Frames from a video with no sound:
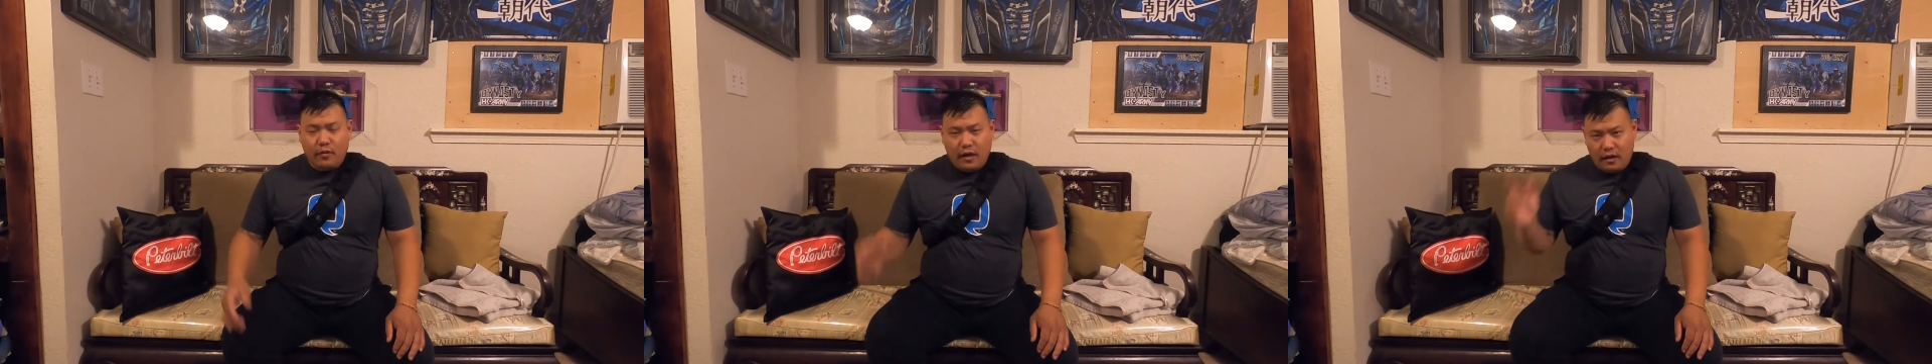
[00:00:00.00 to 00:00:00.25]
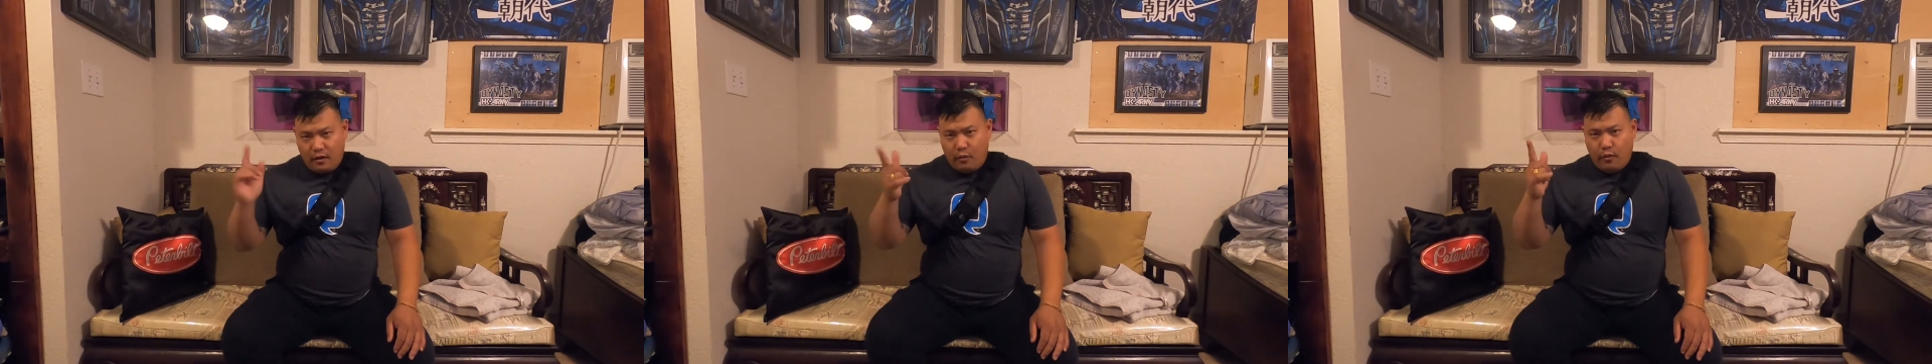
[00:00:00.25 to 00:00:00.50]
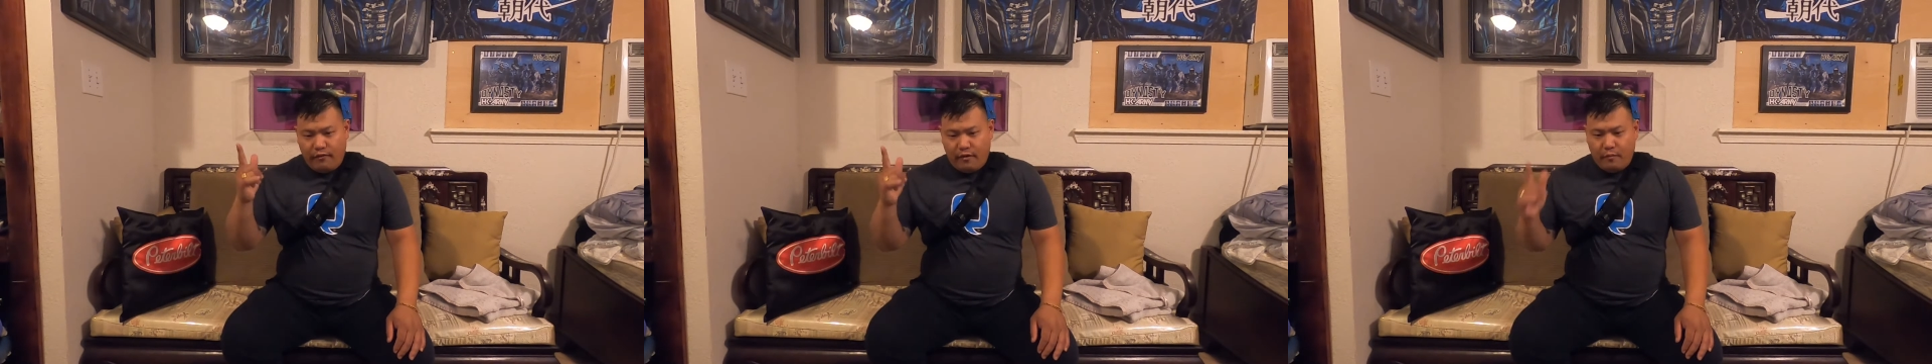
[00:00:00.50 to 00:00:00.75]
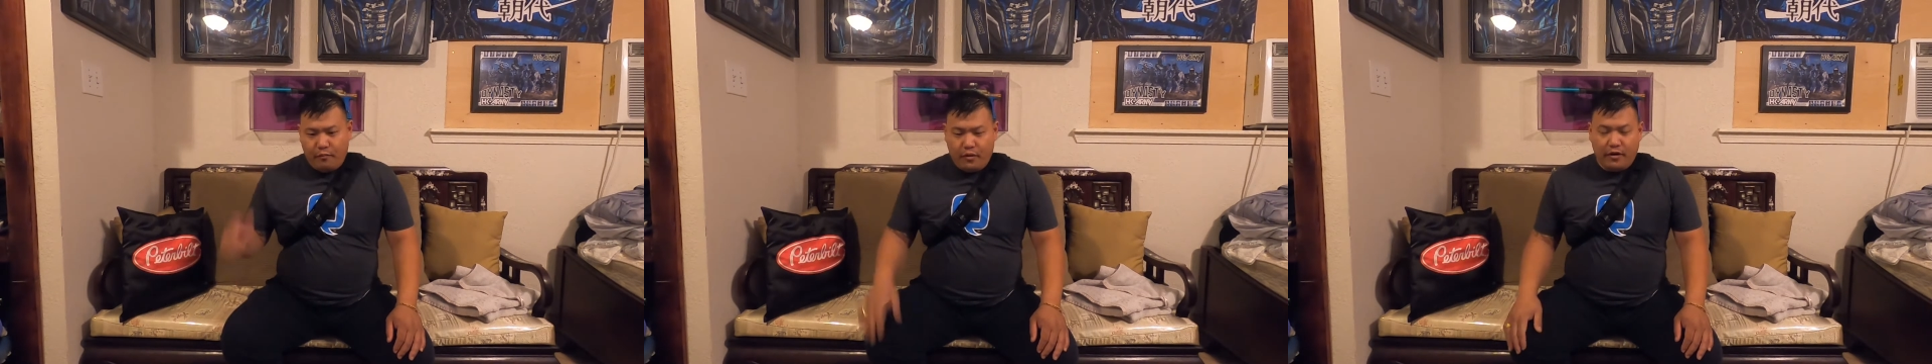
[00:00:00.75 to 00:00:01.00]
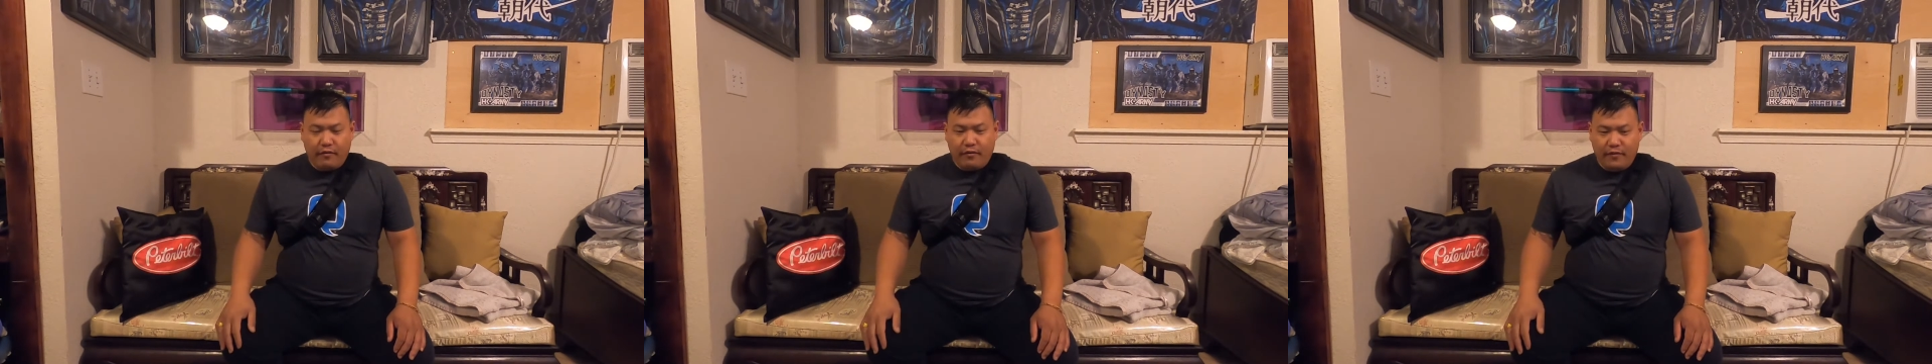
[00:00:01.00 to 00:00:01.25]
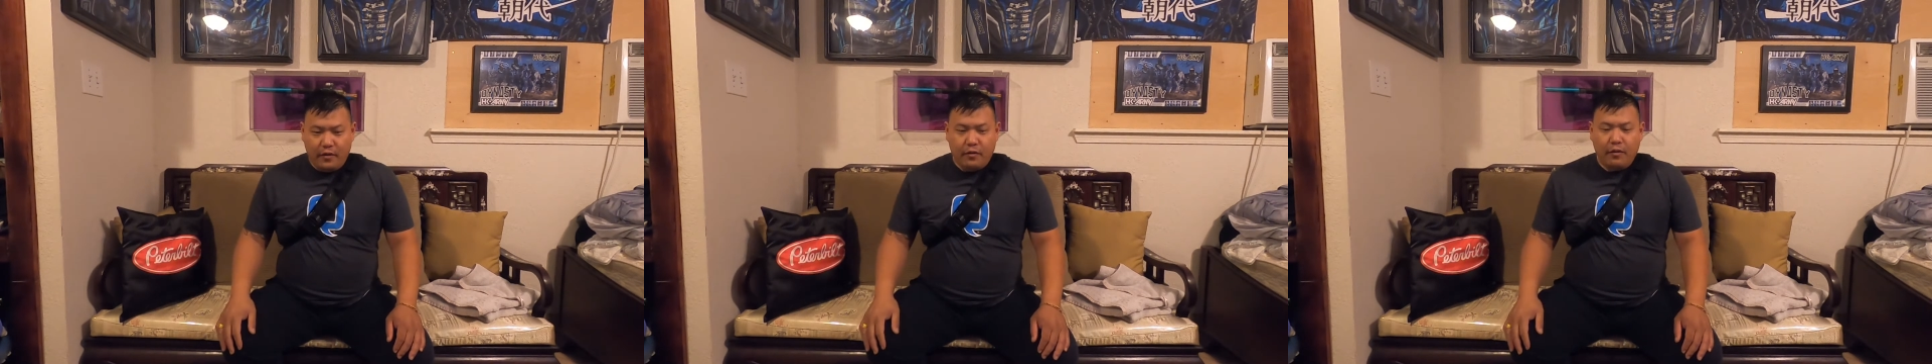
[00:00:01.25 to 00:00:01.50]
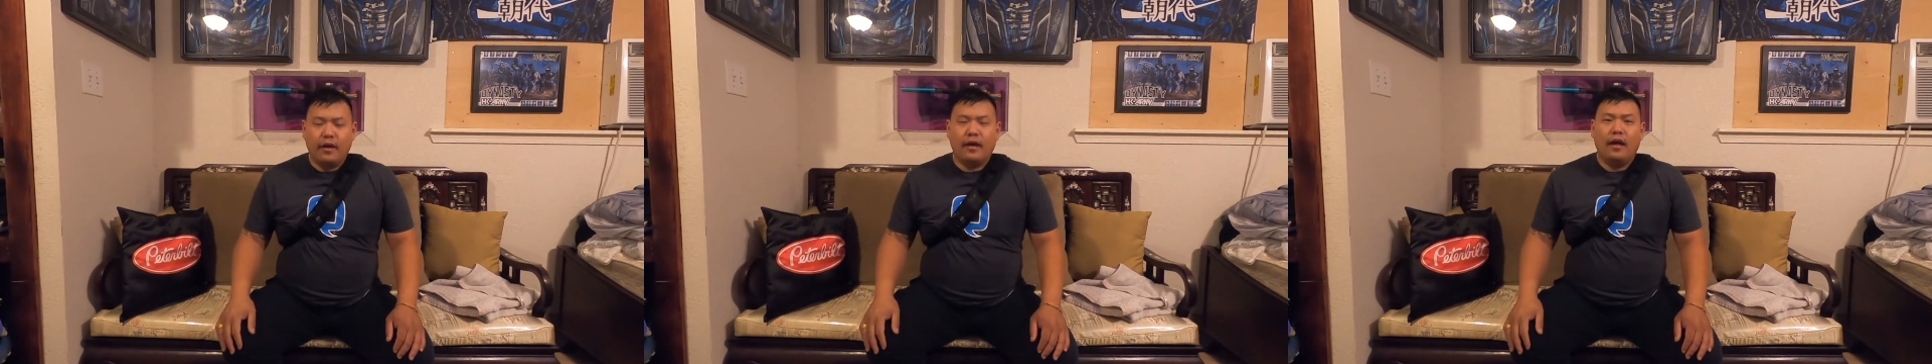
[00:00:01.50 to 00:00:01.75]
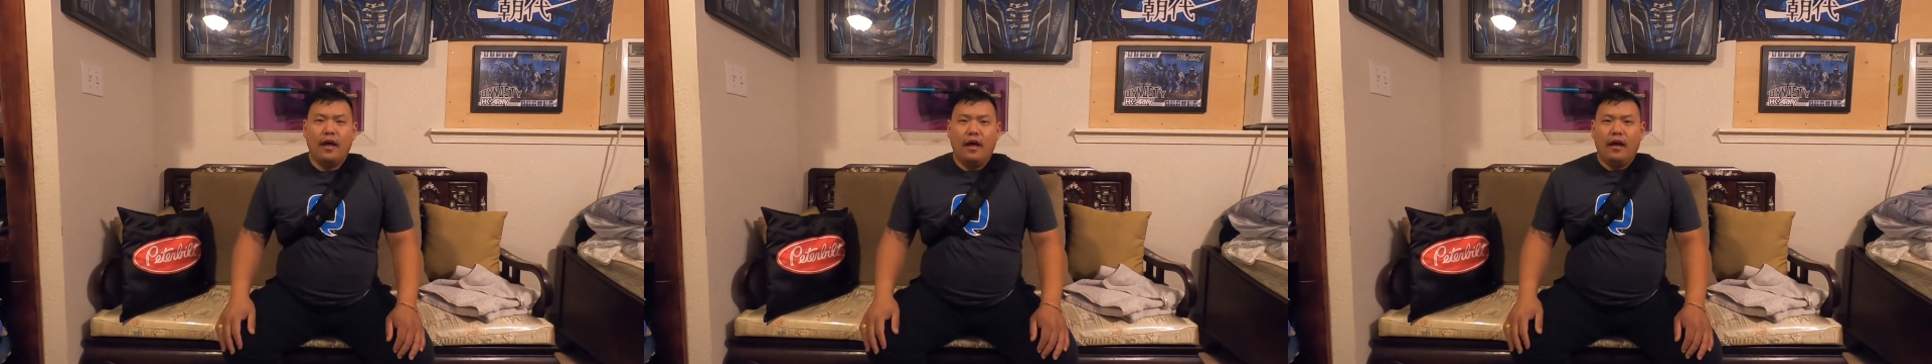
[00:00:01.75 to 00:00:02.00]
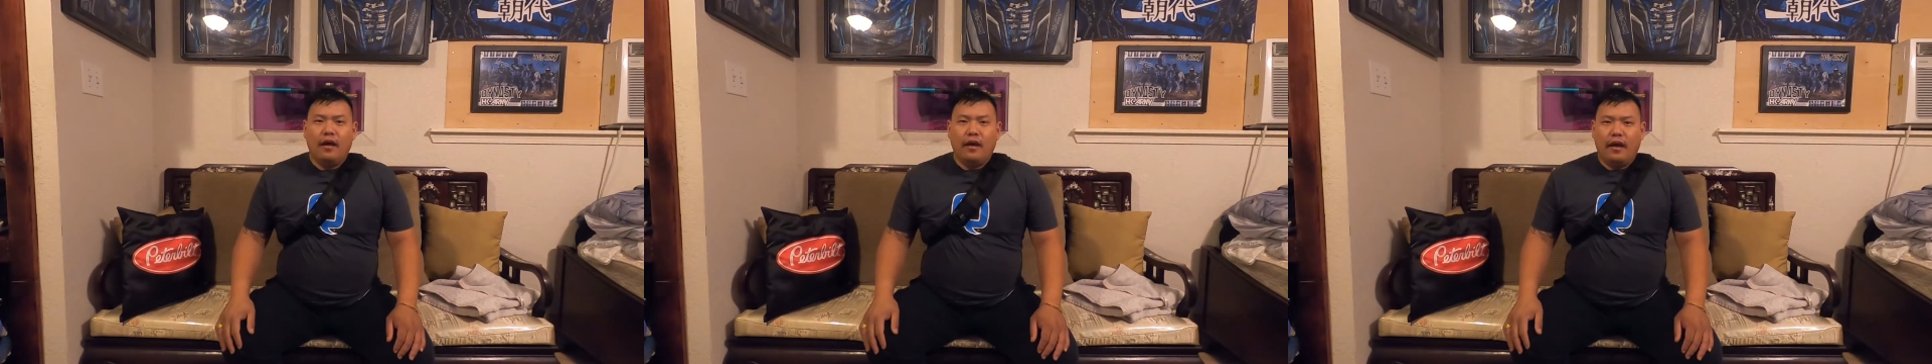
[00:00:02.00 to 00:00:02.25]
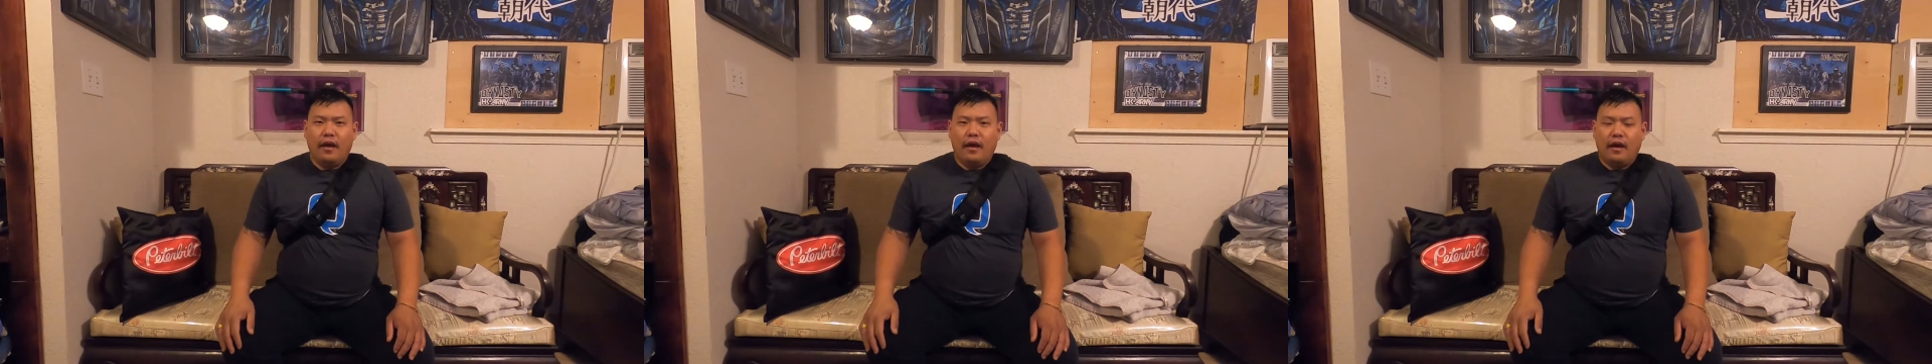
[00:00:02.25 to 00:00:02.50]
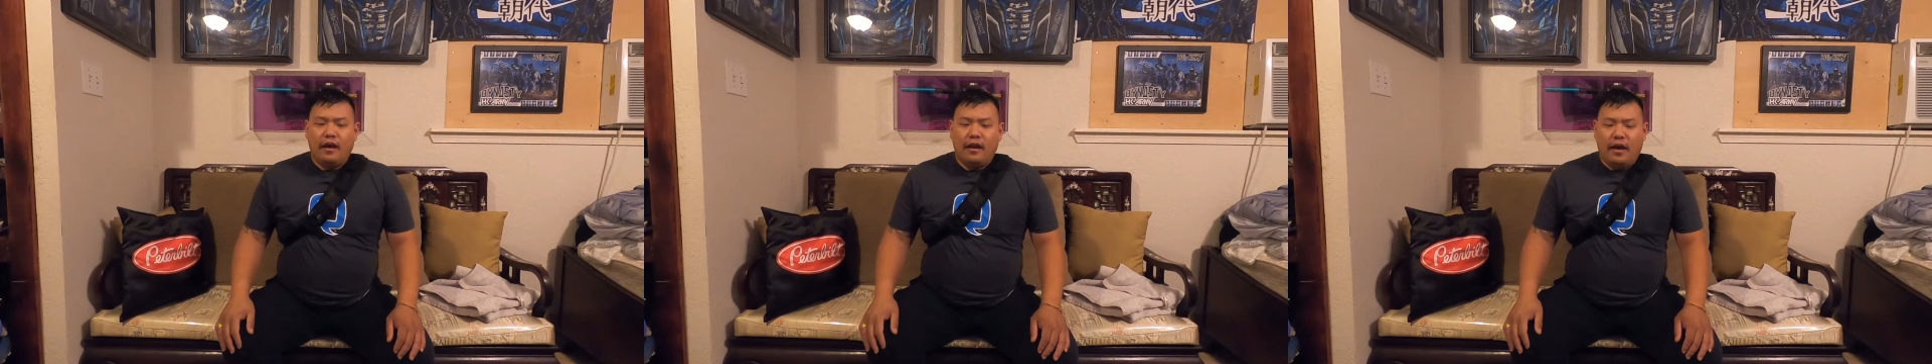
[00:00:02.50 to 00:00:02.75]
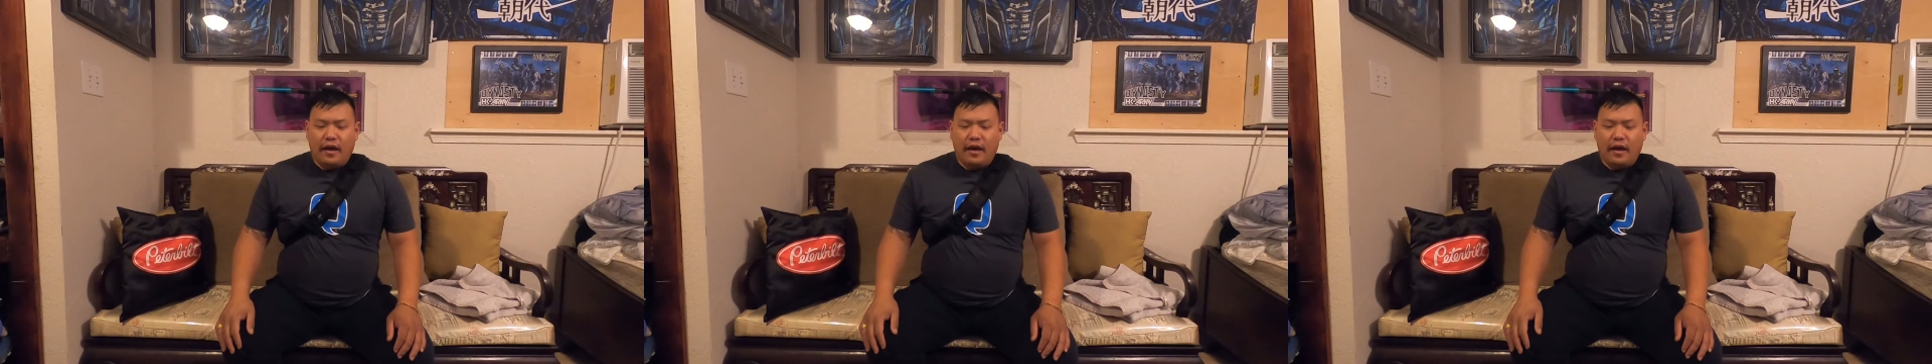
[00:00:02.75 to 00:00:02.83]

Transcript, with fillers: We got another one of our product review, and